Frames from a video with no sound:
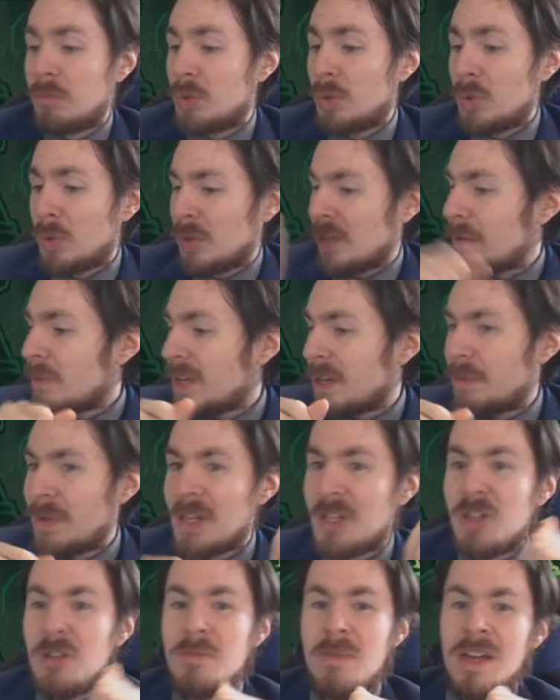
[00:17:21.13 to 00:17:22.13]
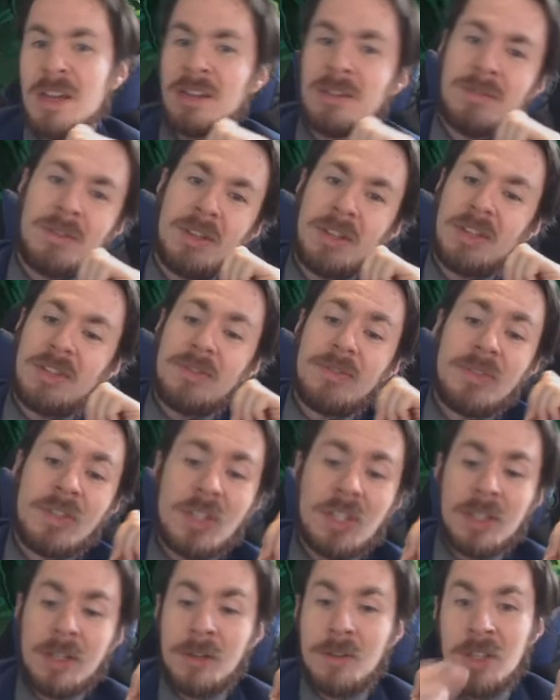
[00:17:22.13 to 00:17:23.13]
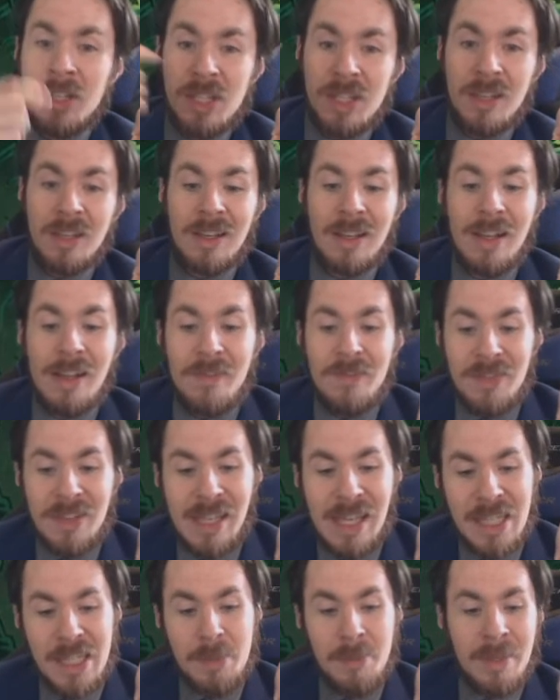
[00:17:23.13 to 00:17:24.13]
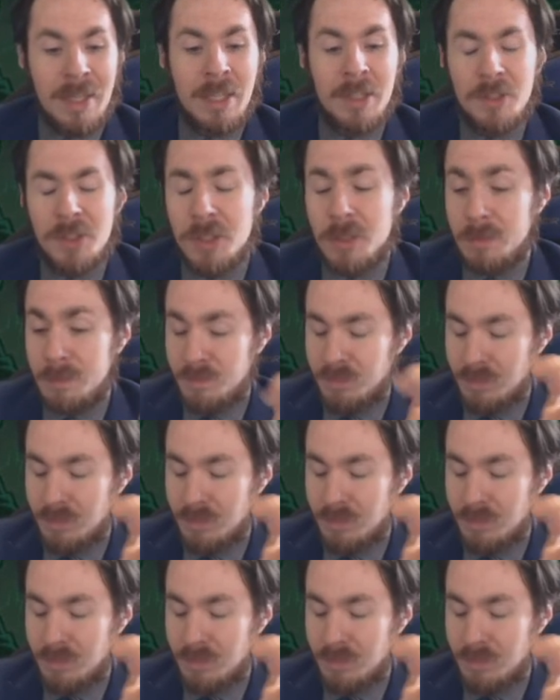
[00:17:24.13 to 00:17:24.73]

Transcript: Cool, I'm going to pay 2 mana, discard this thing, get something else.